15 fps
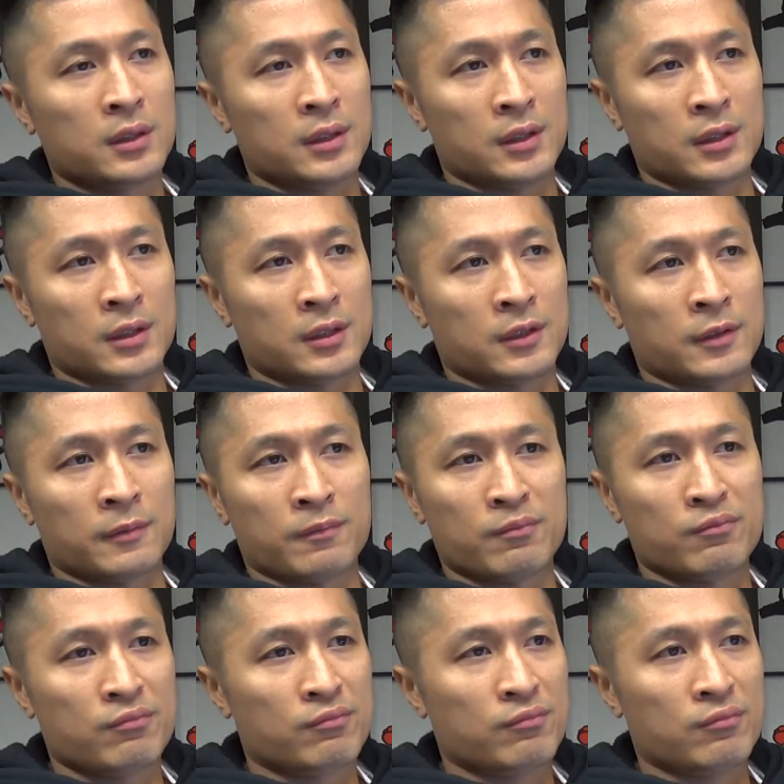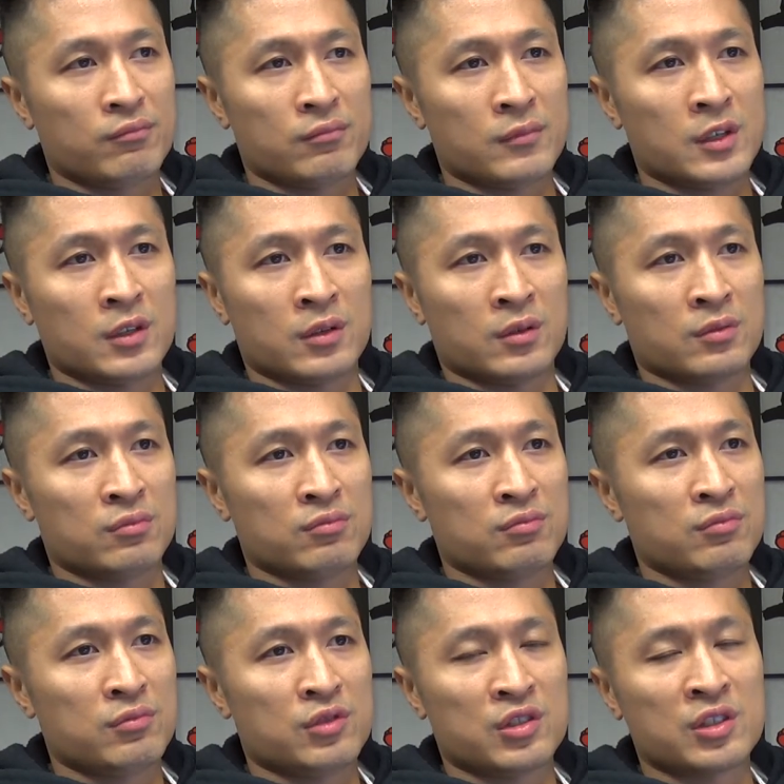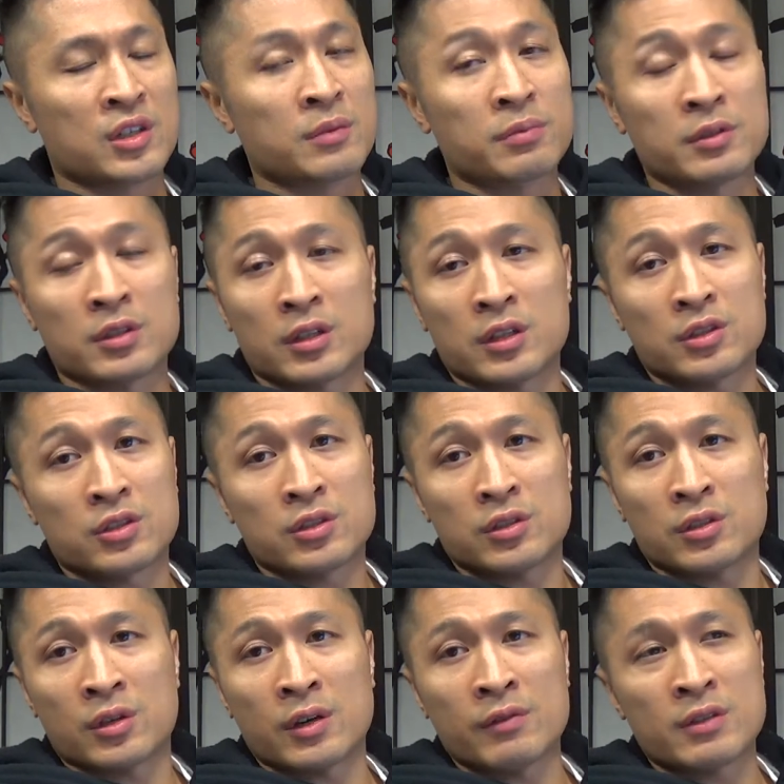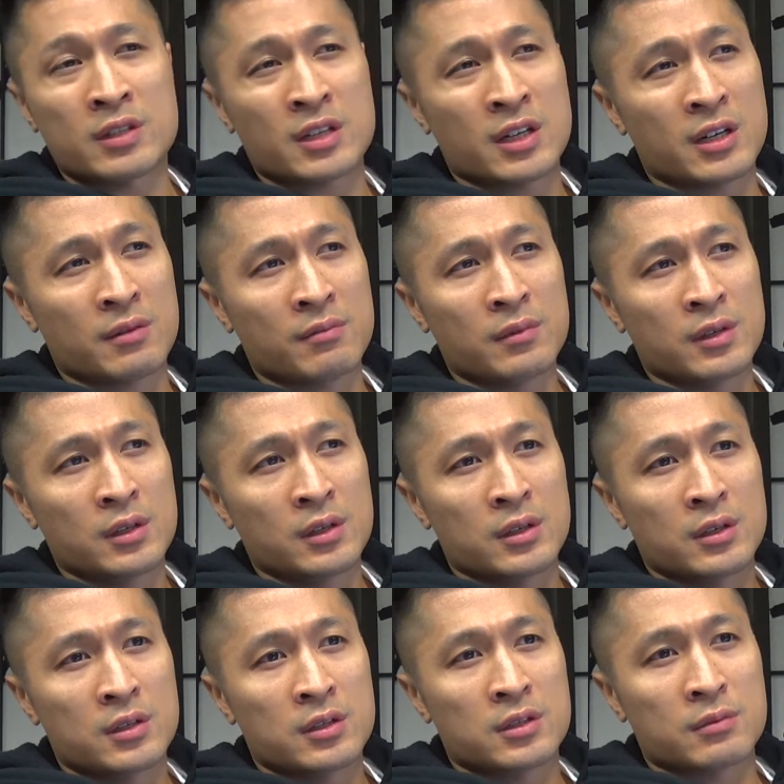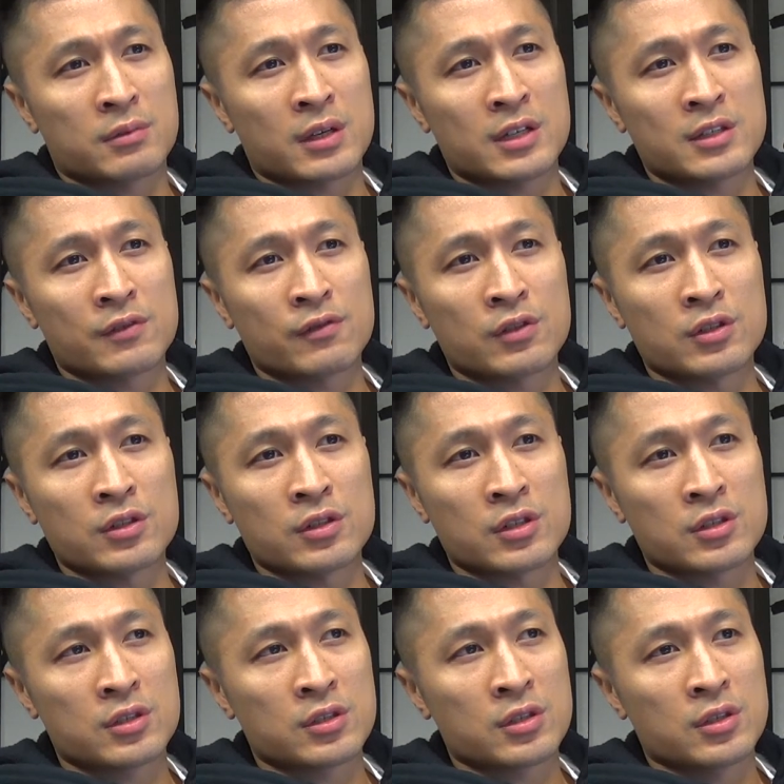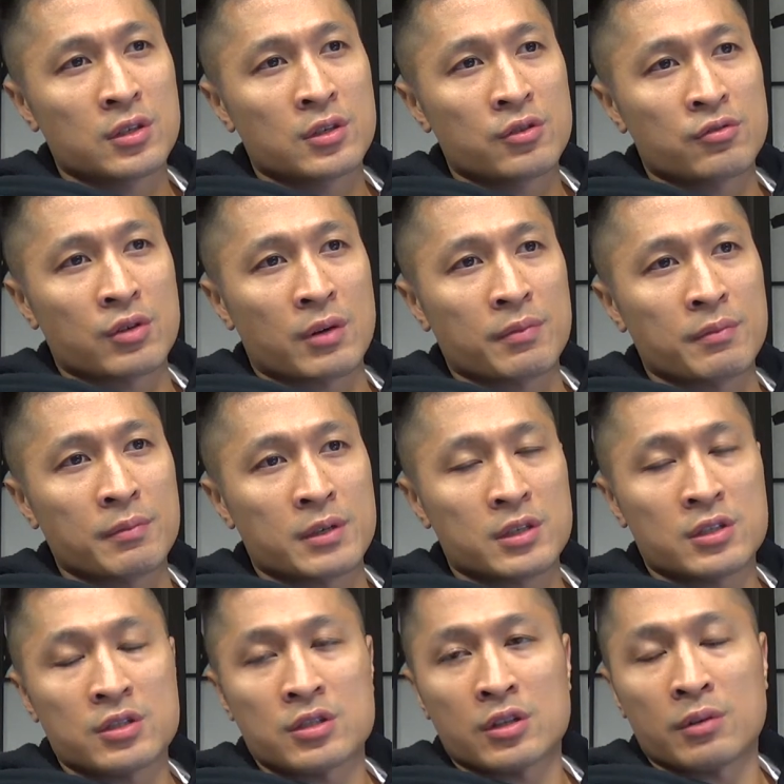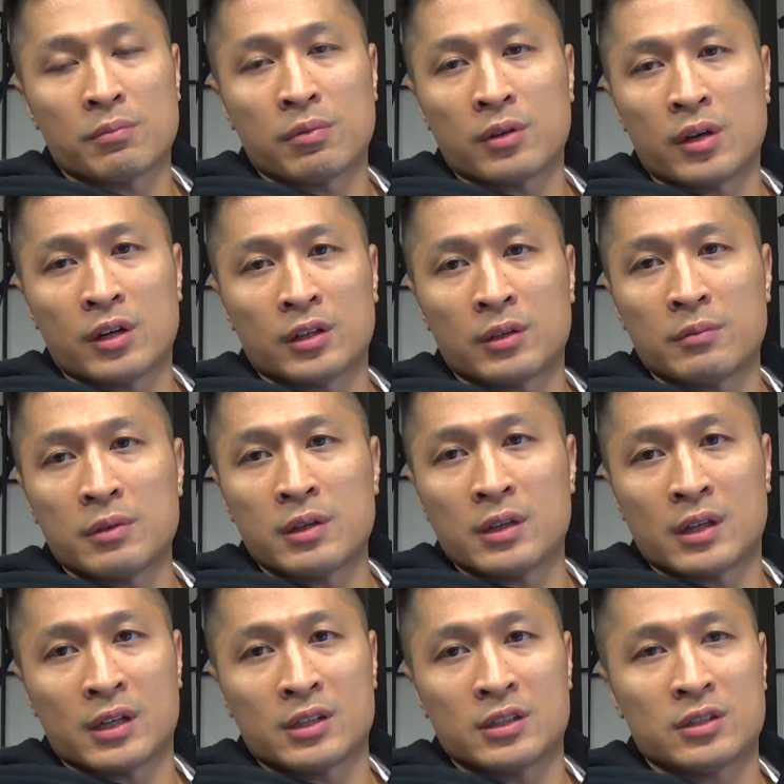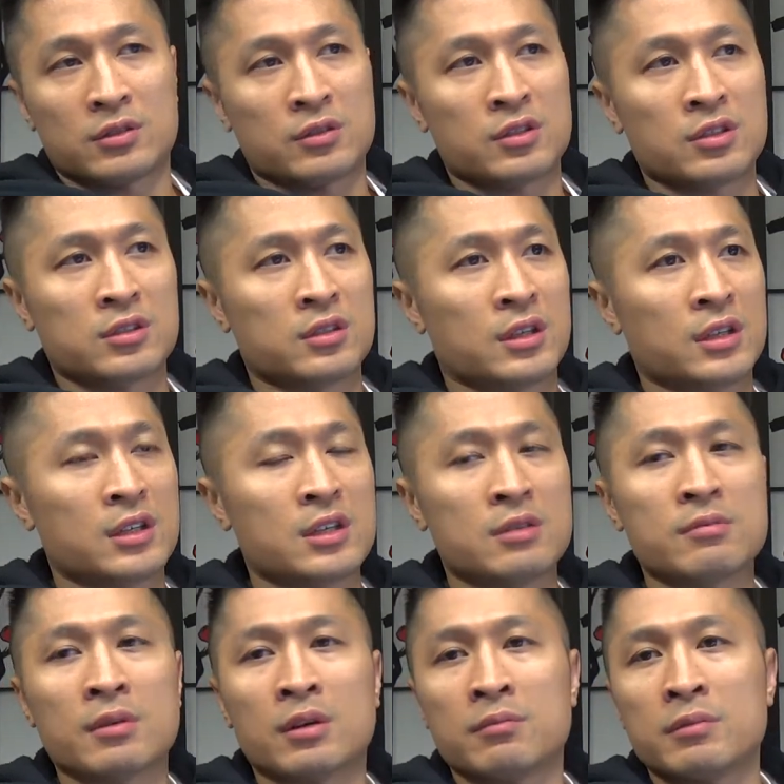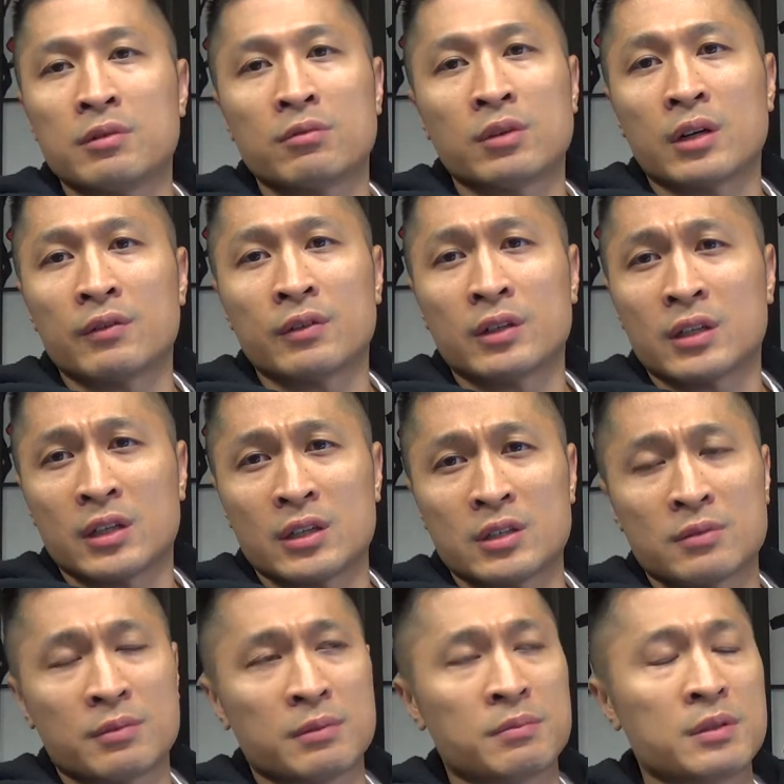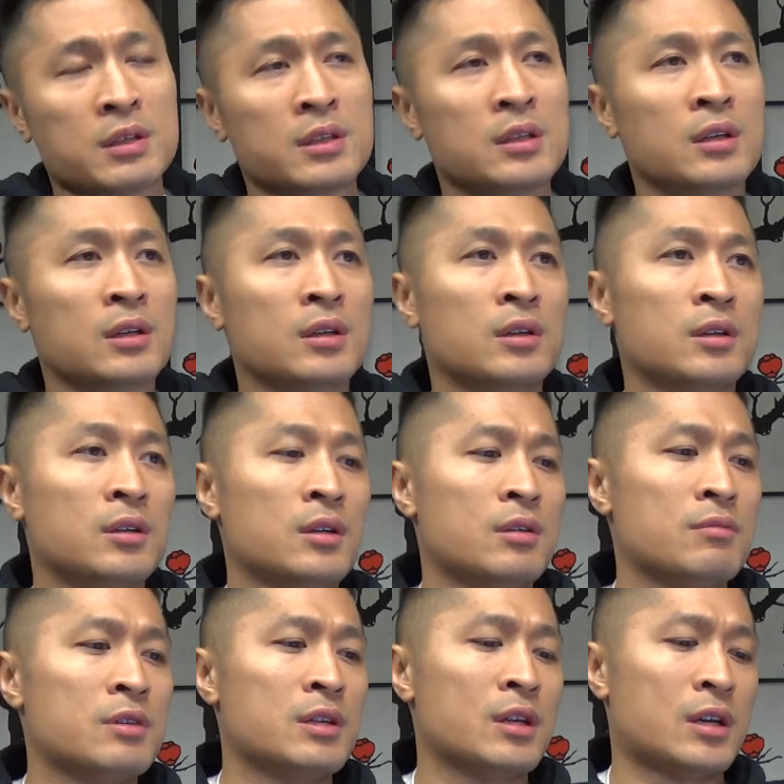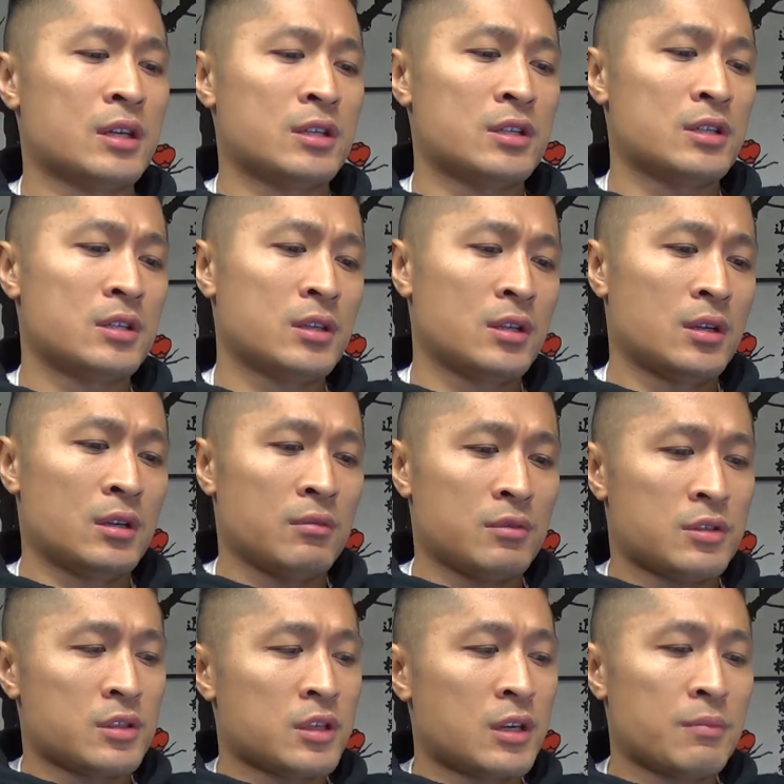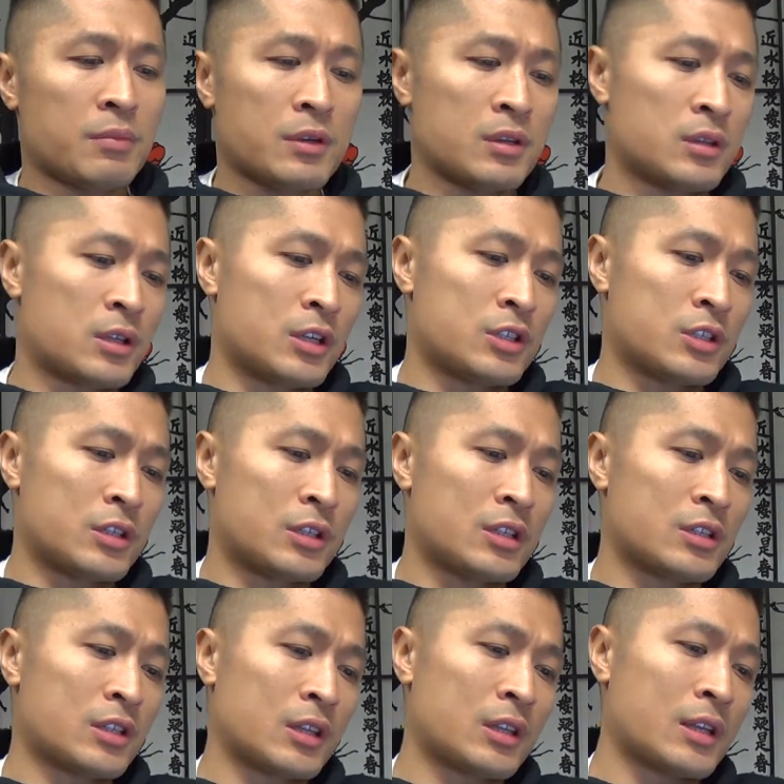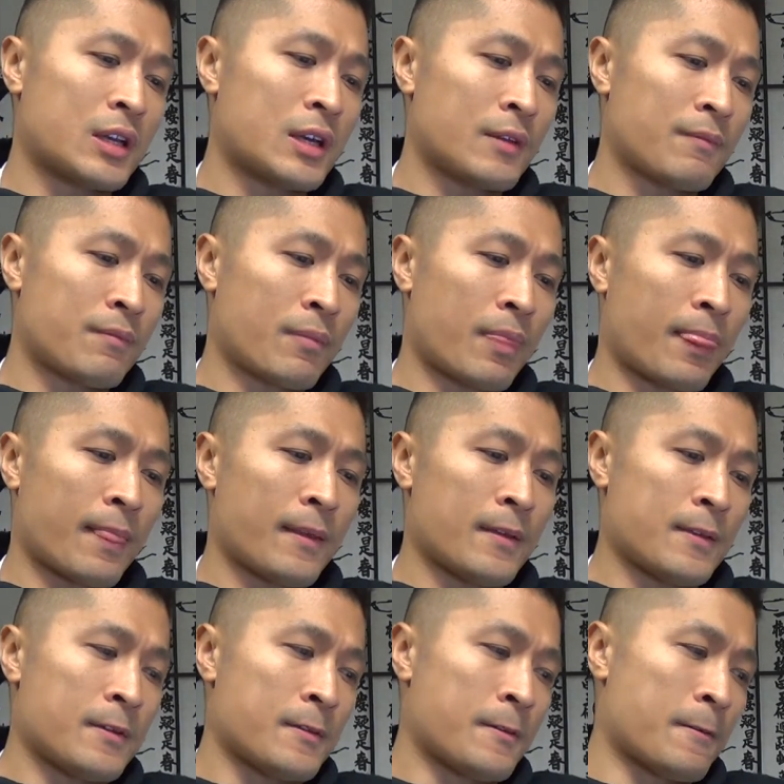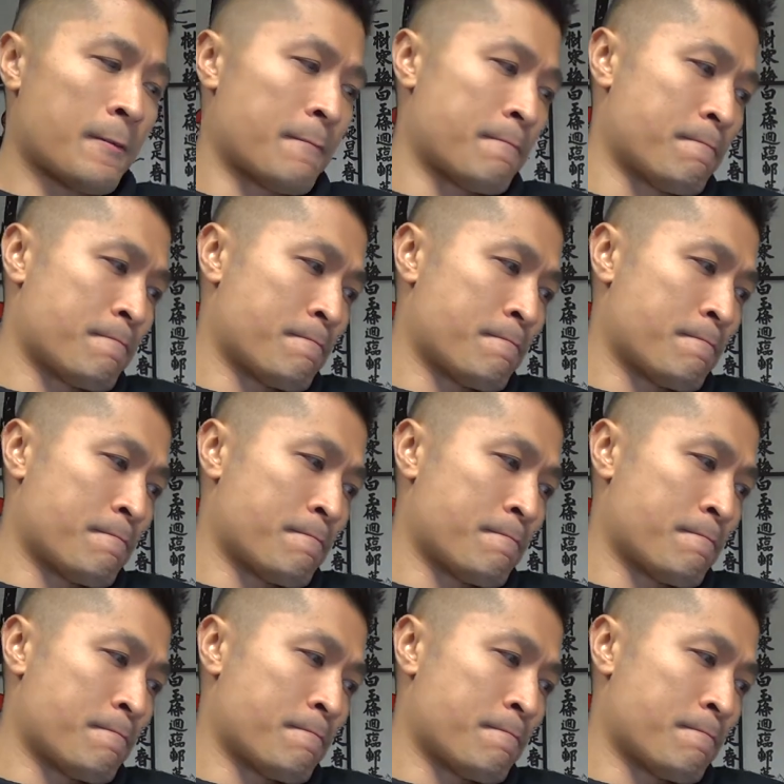and um, you know just keep in touch. You know every time sometimes if you could just drop a message in the blog that'd be nice or just like email me whatever the case may be it'd be nice just keeping in touch and things like that and um,